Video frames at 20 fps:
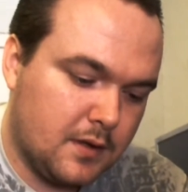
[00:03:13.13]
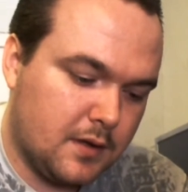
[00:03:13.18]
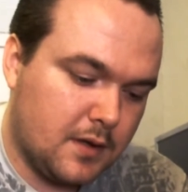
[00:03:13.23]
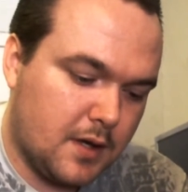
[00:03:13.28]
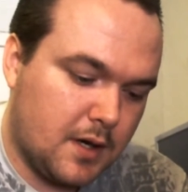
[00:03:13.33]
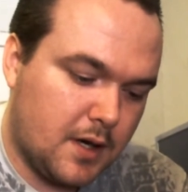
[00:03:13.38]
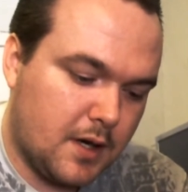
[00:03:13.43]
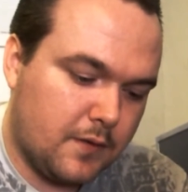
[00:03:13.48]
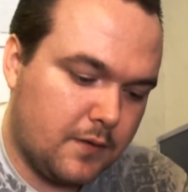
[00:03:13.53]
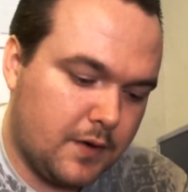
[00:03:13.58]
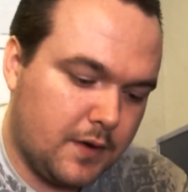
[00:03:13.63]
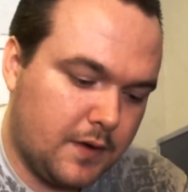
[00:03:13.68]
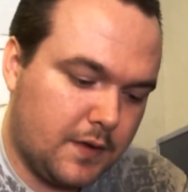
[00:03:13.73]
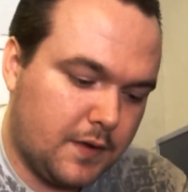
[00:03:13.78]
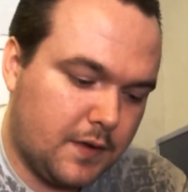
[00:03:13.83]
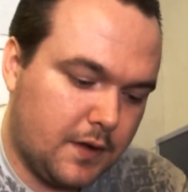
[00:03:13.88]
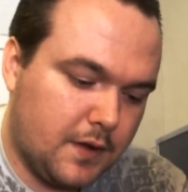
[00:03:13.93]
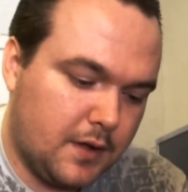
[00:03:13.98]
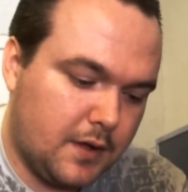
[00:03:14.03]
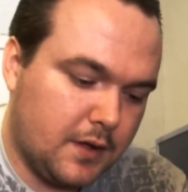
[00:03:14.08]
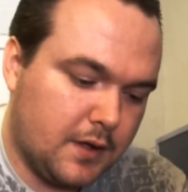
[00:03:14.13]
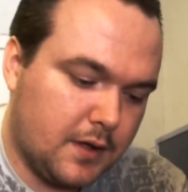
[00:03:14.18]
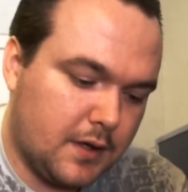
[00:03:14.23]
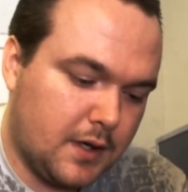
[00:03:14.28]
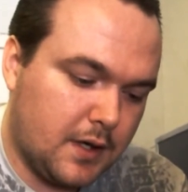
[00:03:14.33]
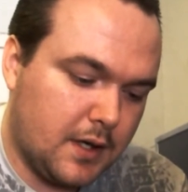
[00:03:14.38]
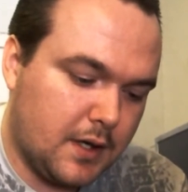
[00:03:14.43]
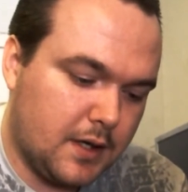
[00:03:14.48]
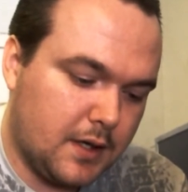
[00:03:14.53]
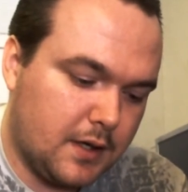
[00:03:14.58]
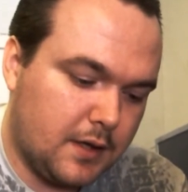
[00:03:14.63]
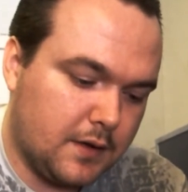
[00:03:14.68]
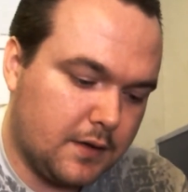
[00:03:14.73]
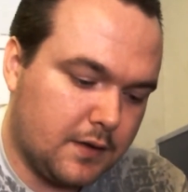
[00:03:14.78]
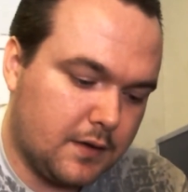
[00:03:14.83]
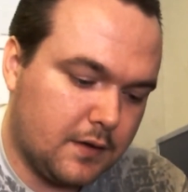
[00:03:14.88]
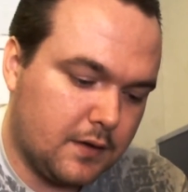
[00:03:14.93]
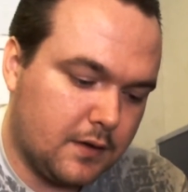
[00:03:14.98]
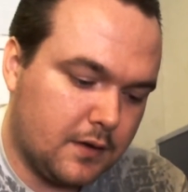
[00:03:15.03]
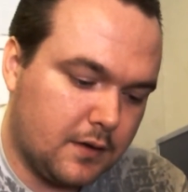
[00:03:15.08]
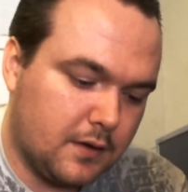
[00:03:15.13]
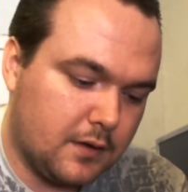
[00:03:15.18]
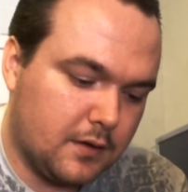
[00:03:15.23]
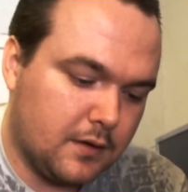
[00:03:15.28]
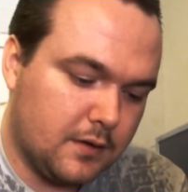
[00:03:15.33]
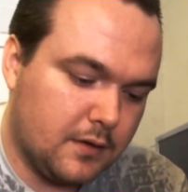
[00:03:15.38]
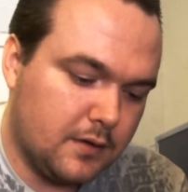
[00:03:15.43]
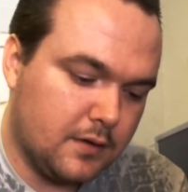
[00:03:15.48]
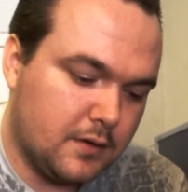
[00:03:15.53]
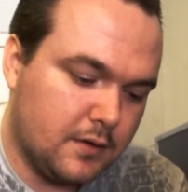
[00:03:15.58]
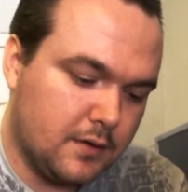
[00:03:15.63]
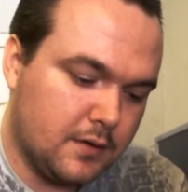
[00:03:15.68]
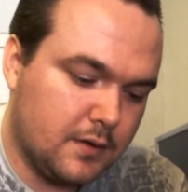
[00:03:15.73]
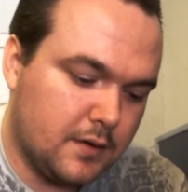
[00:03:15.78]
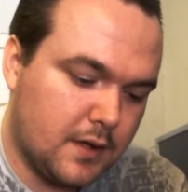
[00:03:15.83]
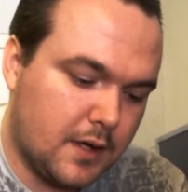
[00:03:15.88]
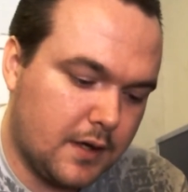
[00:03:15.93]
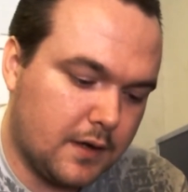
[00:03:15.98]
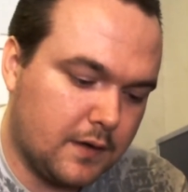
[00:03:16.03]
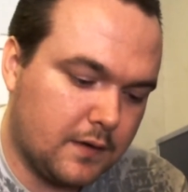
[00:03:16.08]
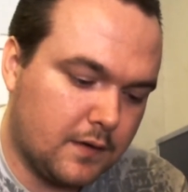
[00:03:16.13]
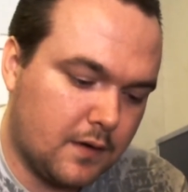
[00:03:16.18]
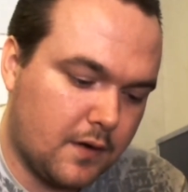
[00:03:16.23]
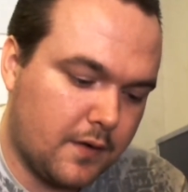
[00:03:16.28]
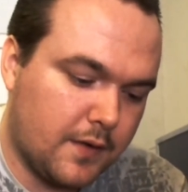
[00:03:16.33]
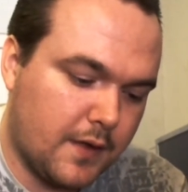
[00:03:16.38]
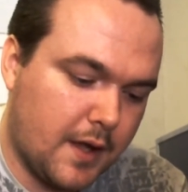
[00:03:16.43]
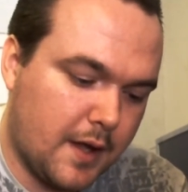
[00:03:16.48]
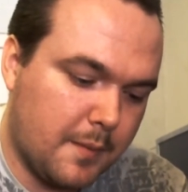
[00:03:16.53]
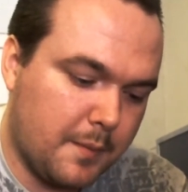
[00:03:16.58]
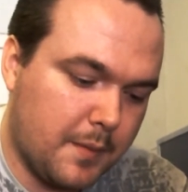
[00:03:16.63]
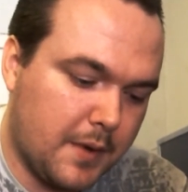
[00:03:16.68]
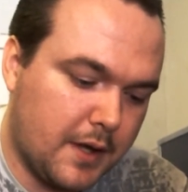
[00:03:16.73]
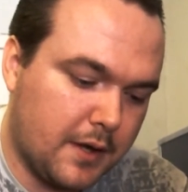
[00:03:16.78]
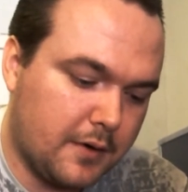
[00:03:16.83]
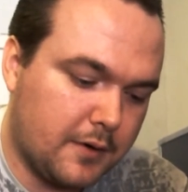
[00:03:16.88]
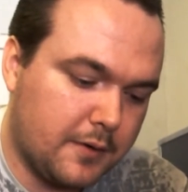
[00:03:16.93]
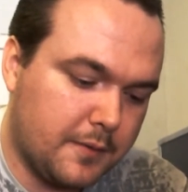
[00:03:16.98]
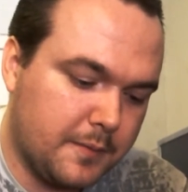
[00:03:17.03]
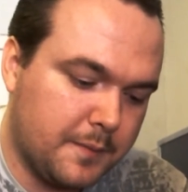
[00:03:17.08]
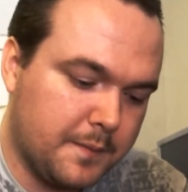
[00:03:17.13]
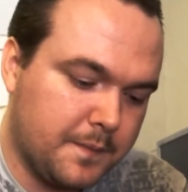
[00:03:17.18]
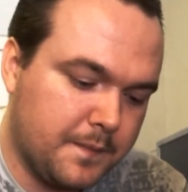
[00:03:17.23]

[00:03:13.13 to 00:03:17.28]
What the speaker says: everything and anything that is on that metal.